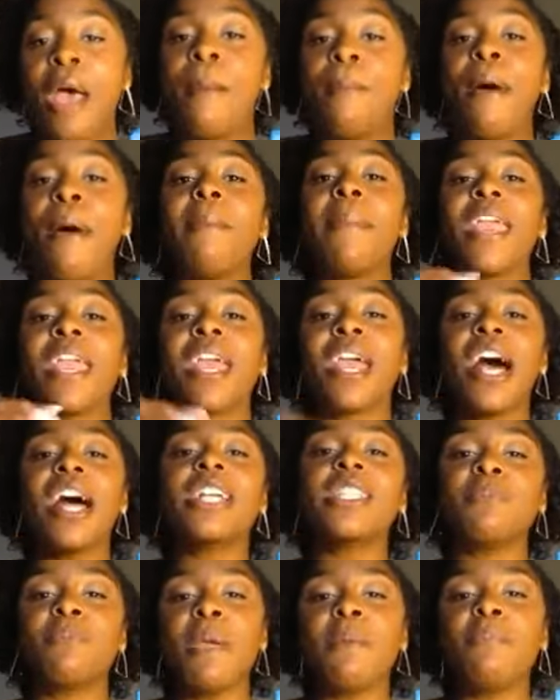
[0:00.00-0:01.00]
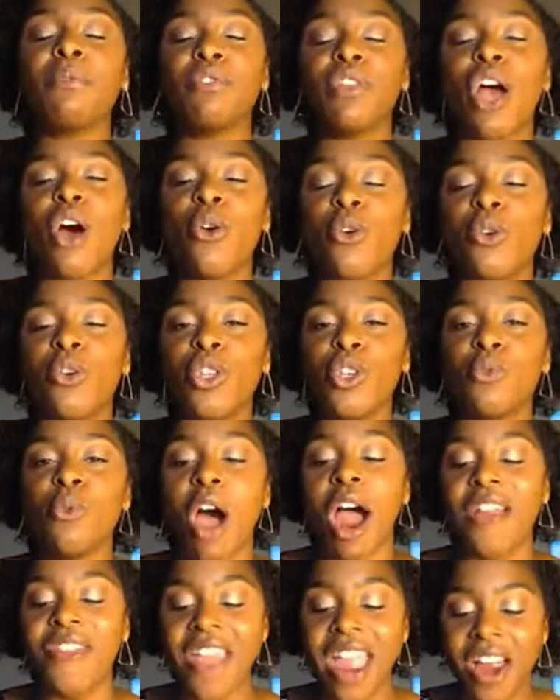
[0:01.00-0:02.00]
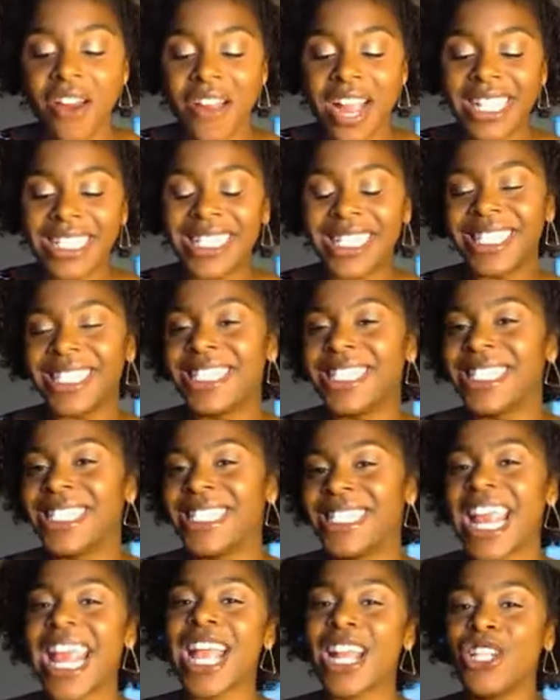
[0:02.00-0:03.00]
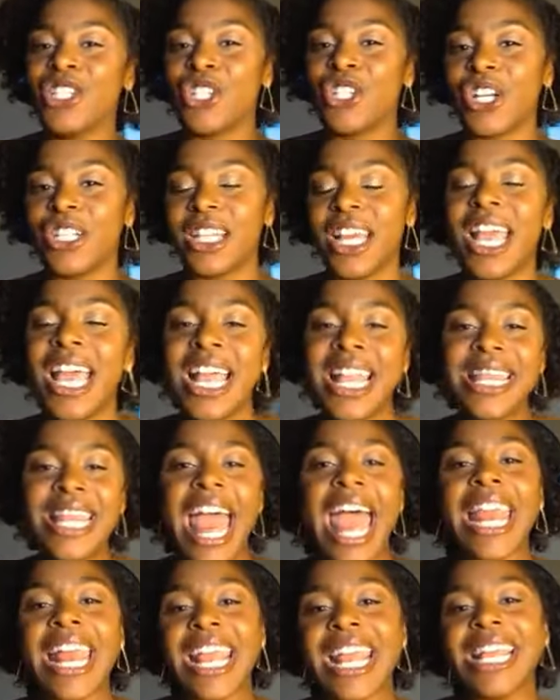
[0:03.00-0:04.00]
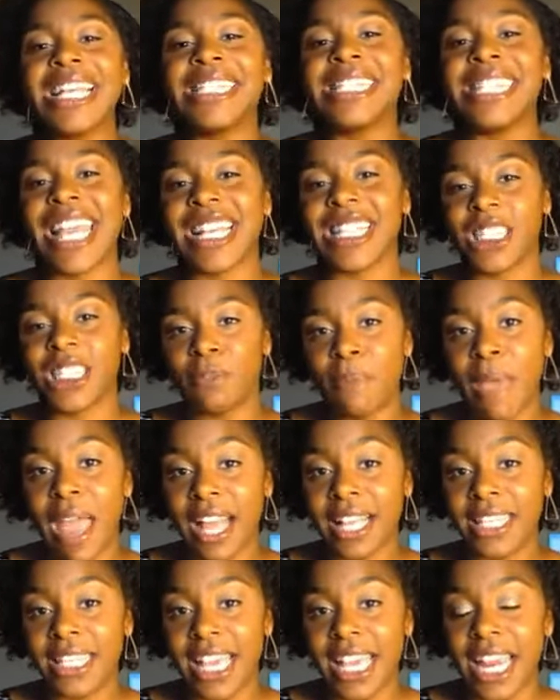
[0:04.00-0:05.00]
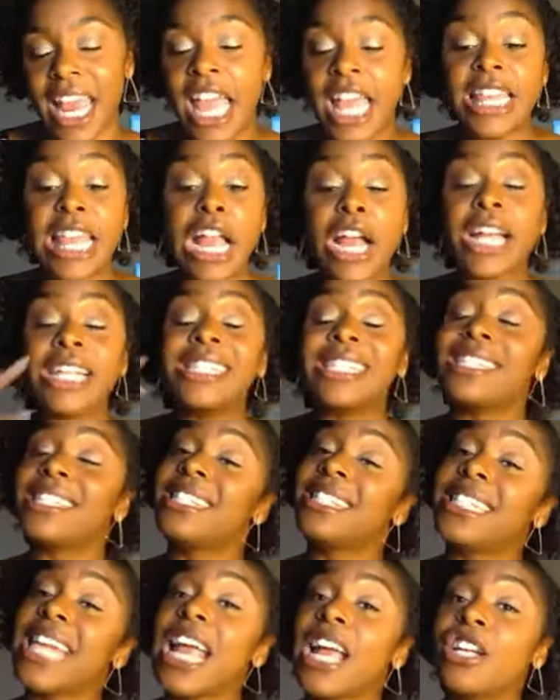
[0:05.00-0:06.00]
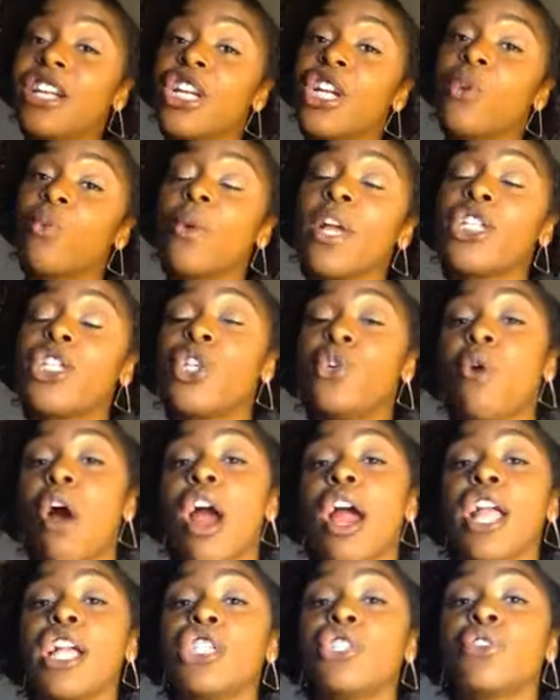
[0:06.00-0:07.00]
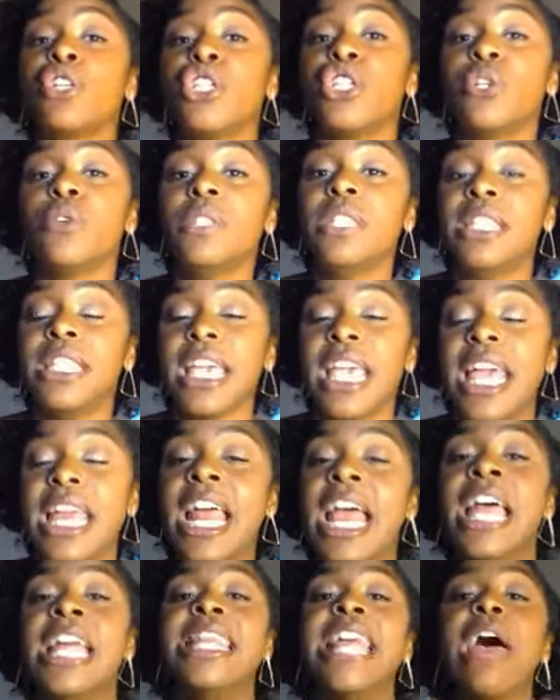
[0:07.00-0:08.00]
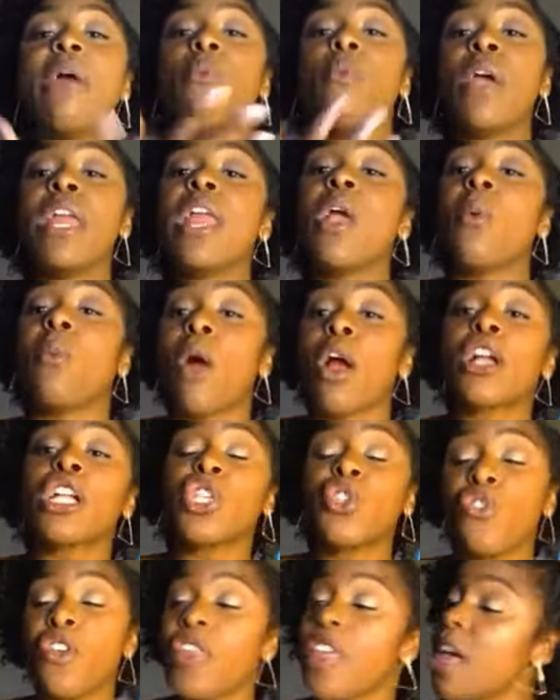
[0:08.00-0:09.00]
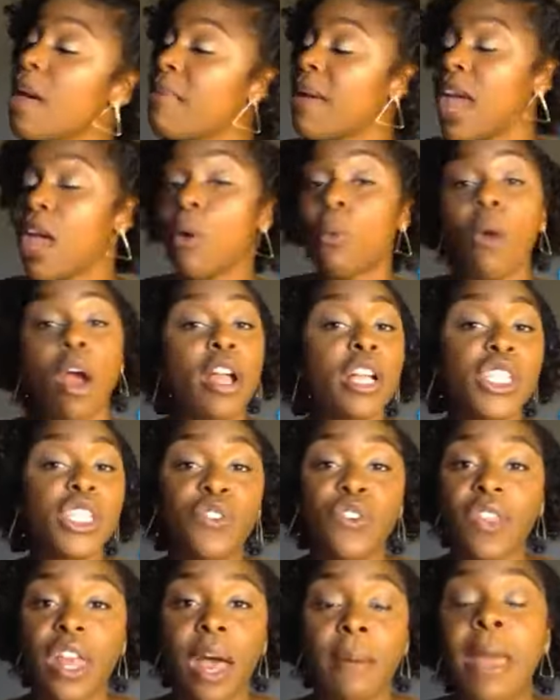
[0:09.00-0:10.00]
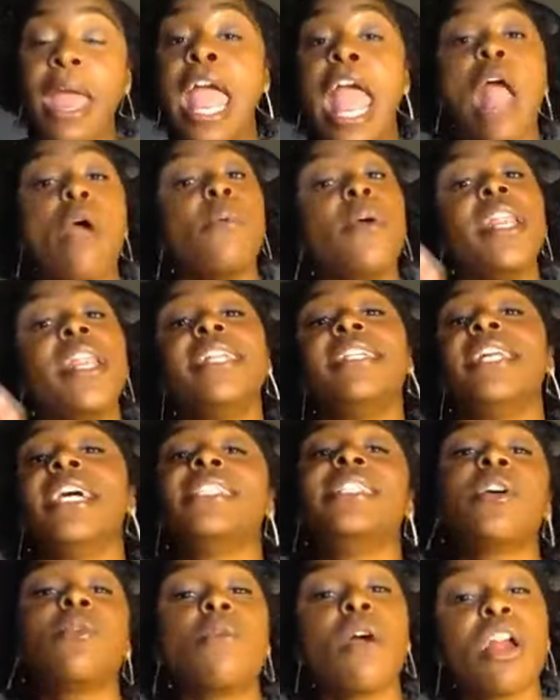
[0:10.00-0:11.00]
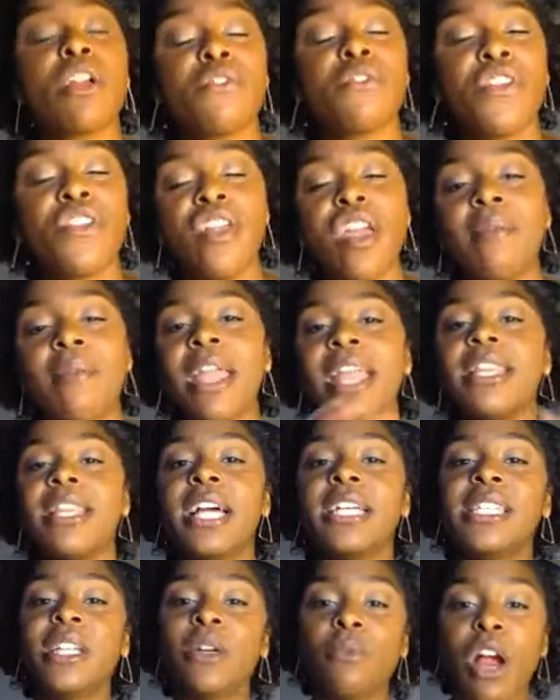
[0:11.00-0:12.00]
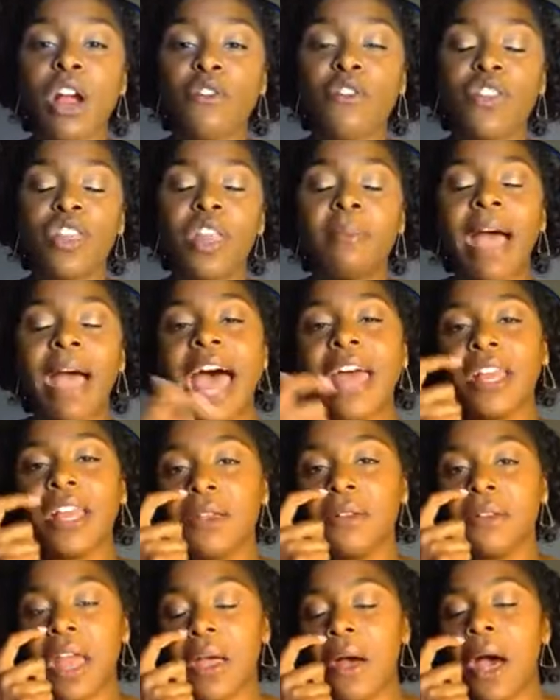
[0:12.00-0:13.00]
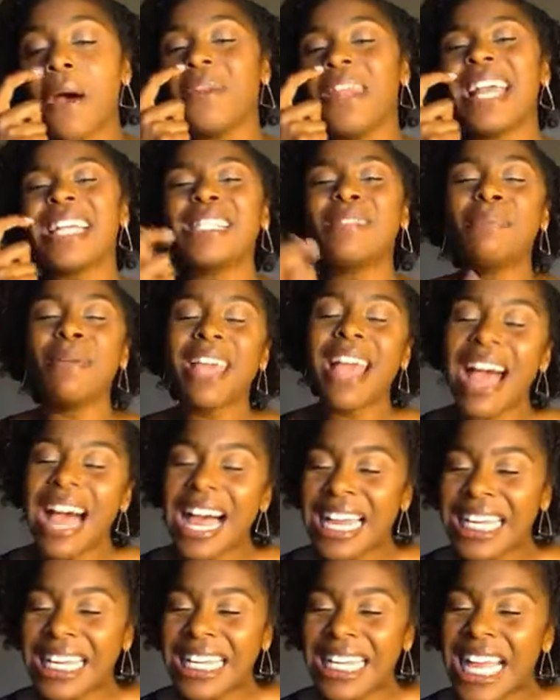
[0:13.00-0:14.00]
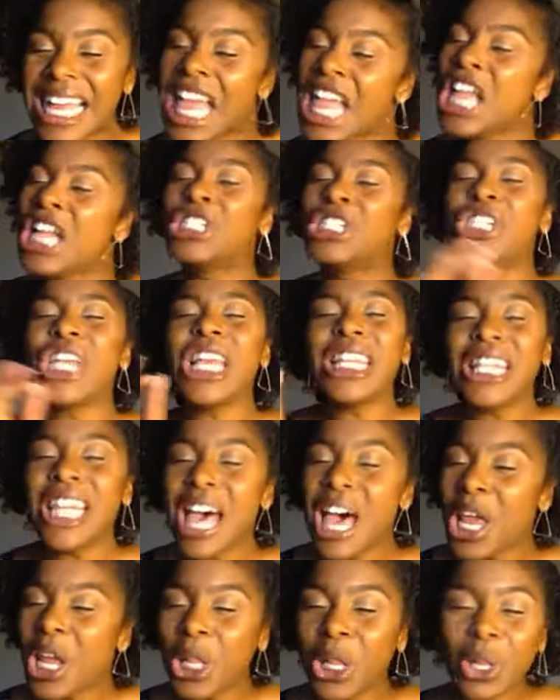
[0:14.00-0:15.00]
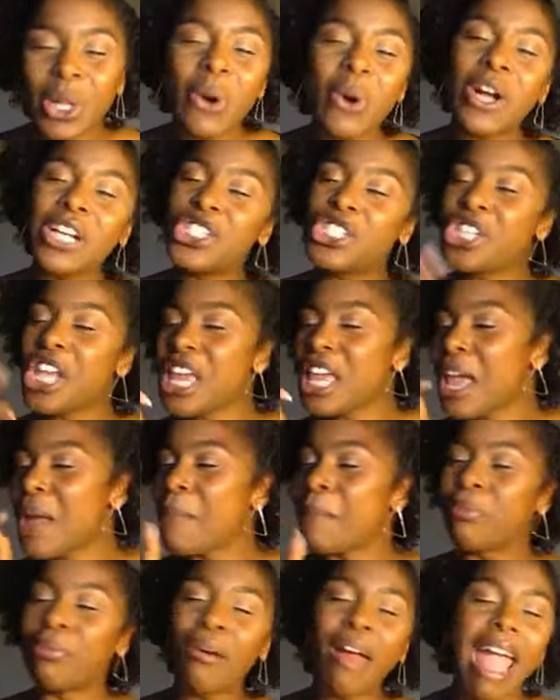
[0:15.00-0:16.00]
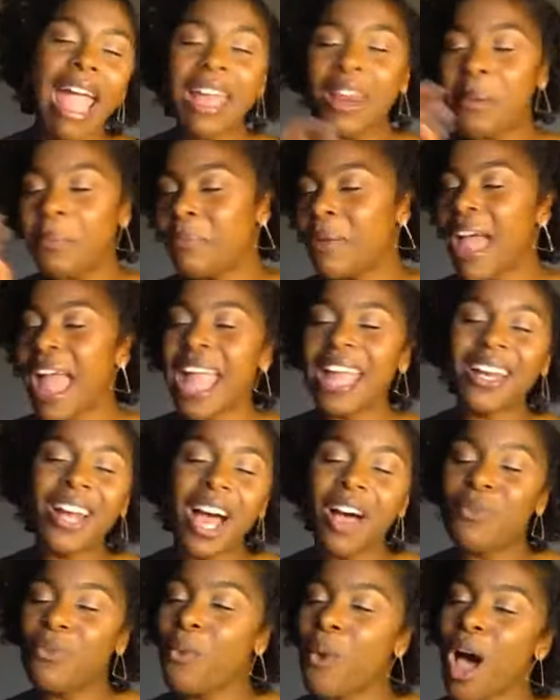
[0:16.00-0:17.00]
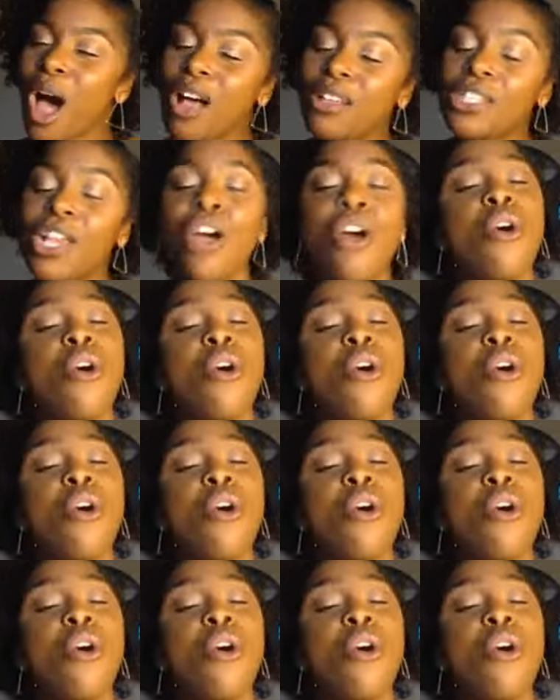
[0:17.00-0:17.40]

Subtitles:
But because people know who you are, there is a standard that is expected. There is a standard in which you are introduced in that when it works for them, it works for them. And when it doesn't work for them, it doesn't work for them. How do you know? Oh, that's Bianca. She loves the Lord. She can pray to paint off walls.